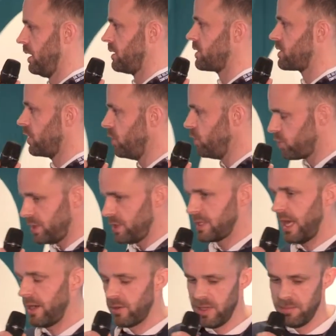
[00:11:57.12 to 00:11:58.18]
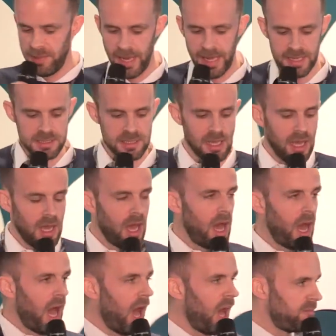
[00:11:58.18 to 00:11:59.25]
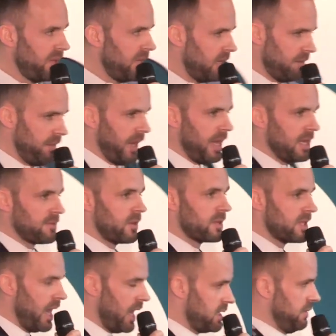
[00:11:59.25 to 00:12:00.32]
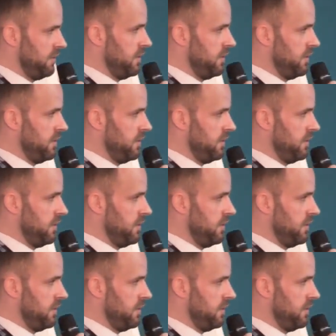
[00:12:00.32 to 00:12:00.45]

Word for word: The solutions that are in place have been in place for 10 to